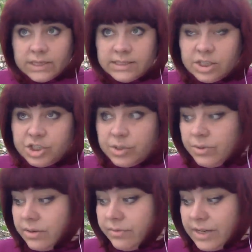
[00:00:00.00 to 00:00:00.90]
surgical
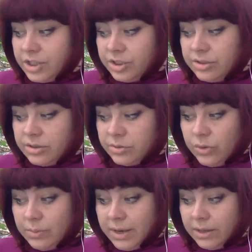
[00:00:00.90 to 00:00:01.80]
interventions
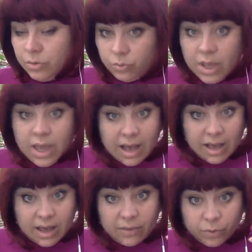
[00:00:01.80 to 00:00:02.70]
we may do.
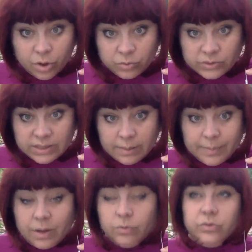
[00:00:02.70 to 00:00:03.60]
I forgot to say
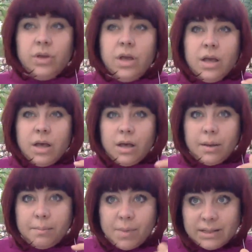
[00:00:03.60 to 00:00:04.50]
about
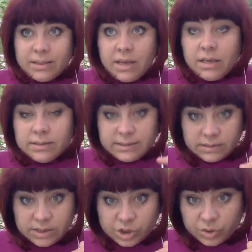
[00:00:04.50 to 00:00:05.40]
Monday,
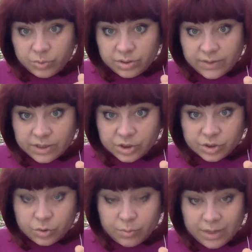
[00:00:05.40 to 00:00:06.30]
surgical
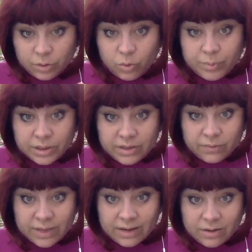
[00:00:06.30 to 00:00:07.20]
interventions you may do, but
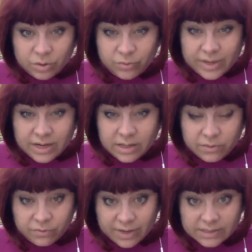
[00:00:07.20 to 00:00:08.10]
if they are not very
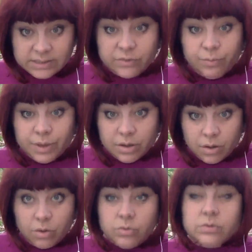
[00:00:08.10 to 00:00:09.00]
invasive,
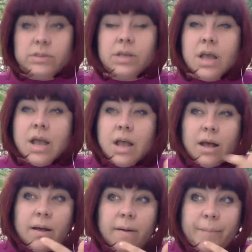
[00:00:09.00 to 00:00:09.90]
because
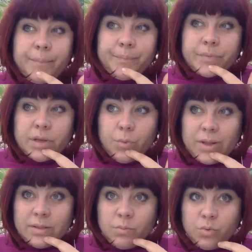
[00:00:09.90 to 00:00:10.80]

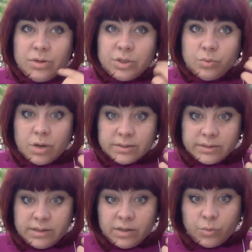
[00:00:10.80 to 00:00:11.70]
when the moon is
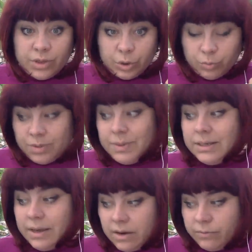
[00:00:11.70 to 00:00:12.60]
waxing, we need to be a
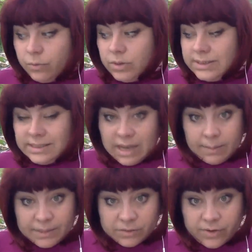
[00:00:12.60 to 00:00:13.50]
bit careful.
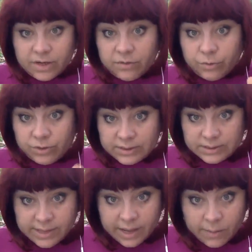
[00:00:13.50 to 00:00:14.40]
Same is valid for
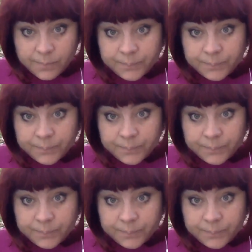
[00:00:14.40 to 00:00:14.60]
this day.